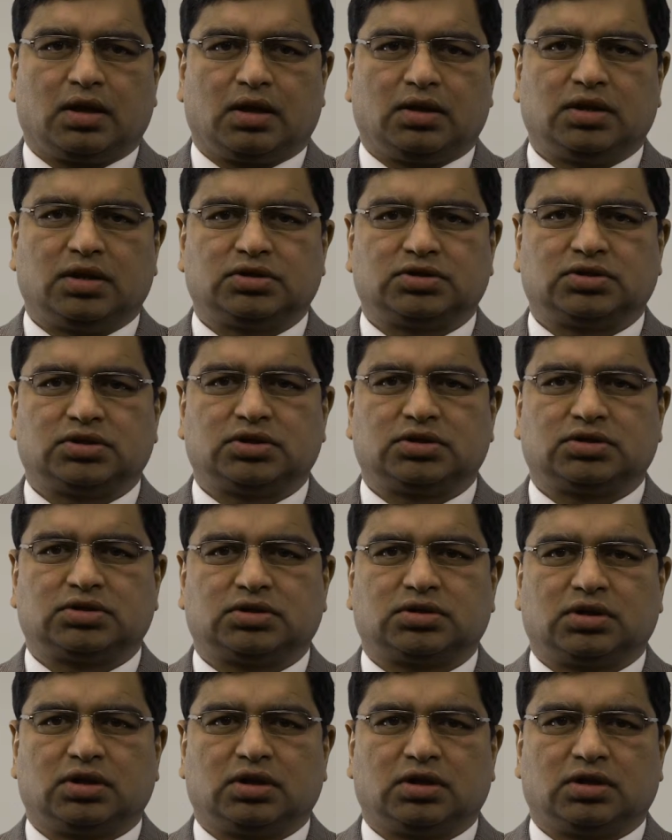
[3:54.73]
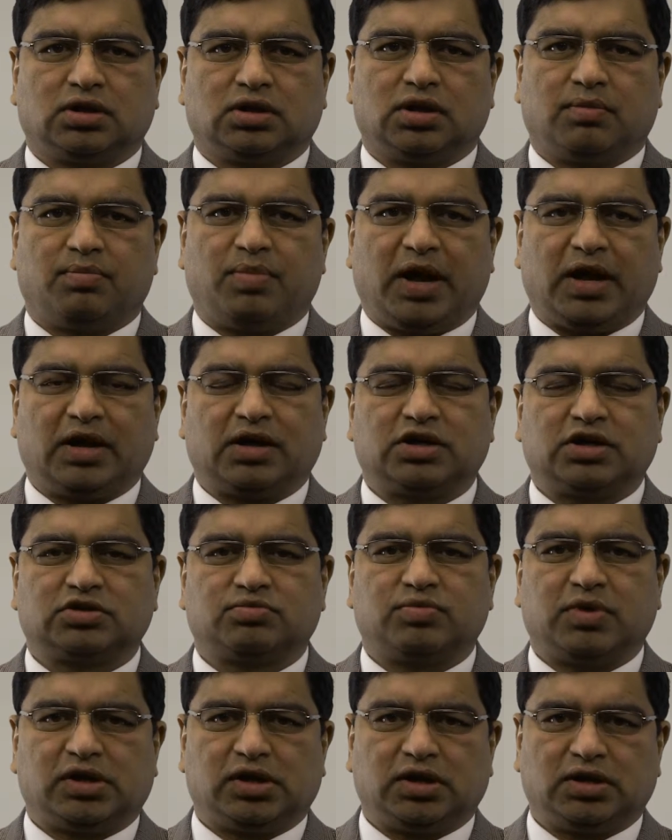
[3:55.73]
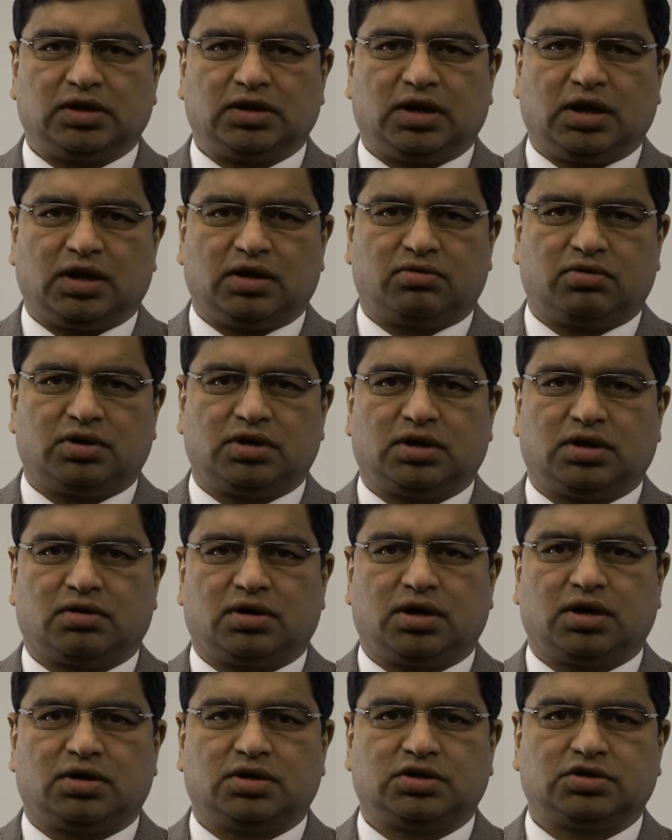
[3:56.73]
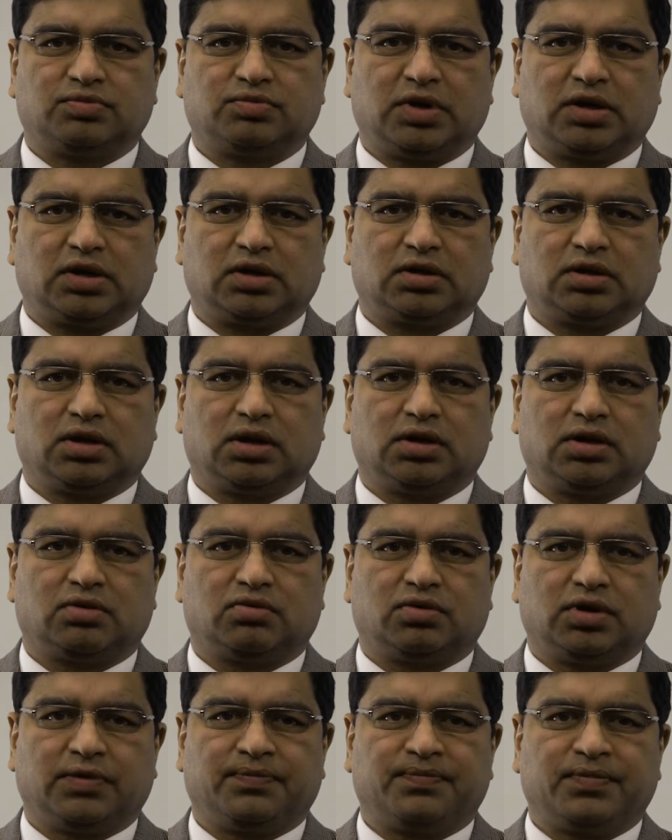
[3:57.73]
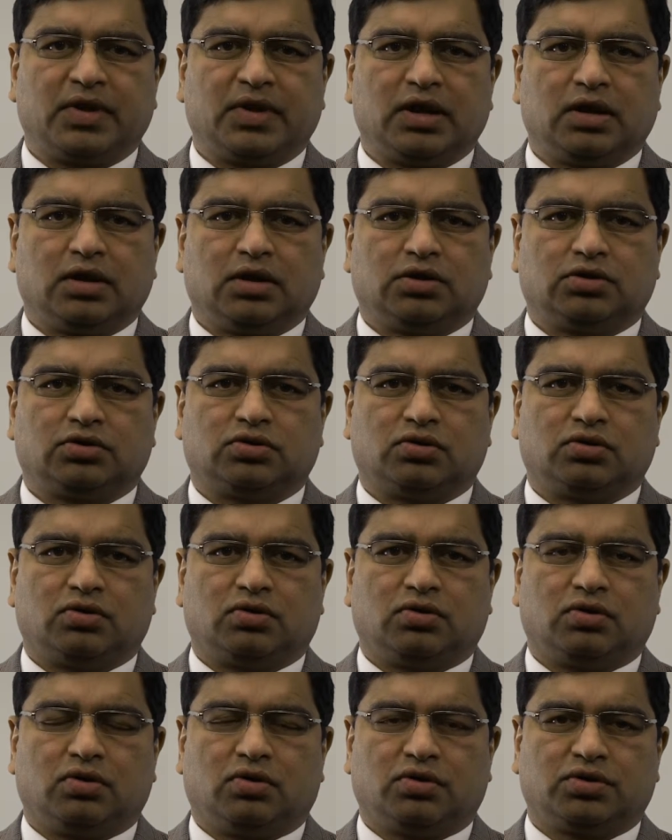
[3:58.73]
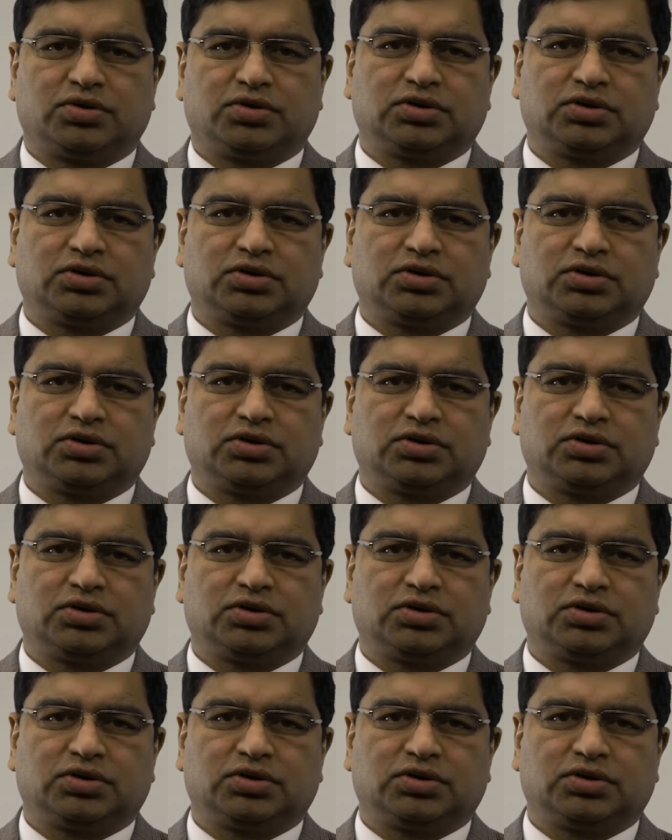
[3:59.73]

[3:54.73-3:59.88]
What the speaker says: This is, the bank is making the entry, the creditor is making the entry. So notes